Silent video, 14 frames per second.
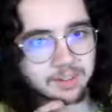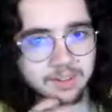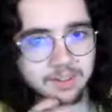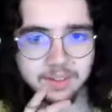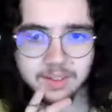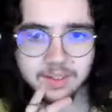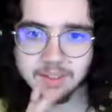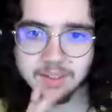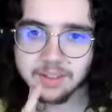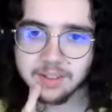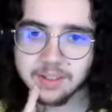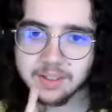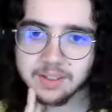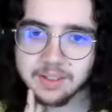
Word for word: I do have a